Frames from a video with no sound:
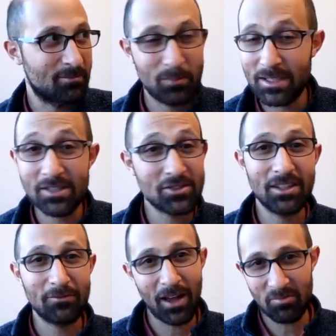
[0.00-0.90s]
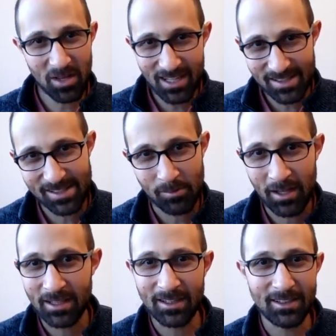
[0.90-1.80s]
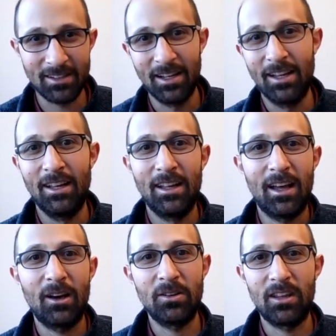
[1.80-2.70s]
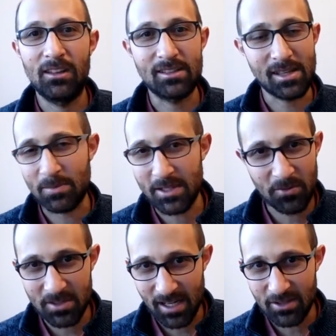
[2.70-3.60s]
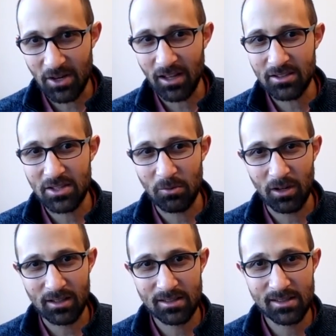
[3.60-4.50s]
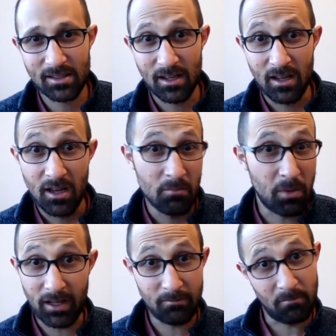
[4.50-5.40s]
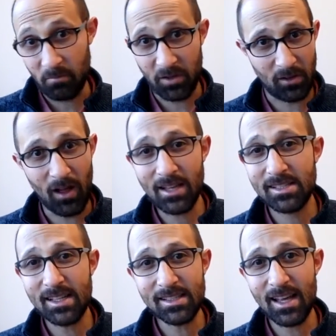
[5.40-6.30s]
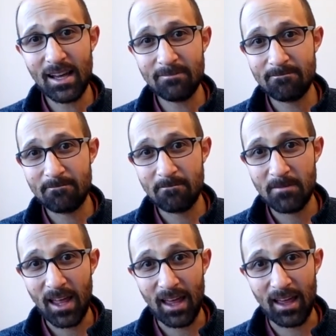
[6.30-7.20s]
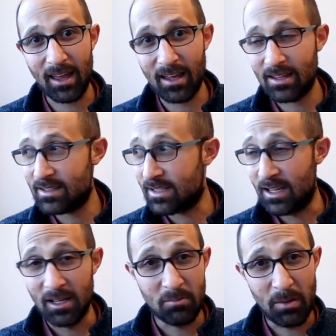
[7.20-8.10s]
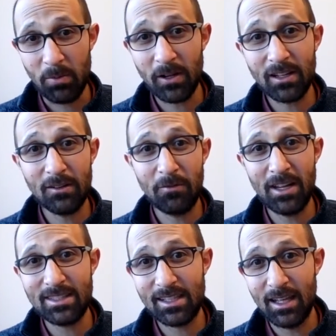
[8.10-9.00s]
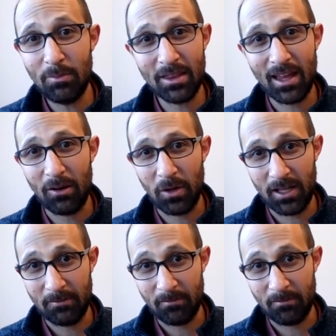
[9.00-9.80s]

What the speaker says: potentially in 5 minutes, depending on how the subsurface hydrology works. But the law says that, and people are going to fight to keep it that way.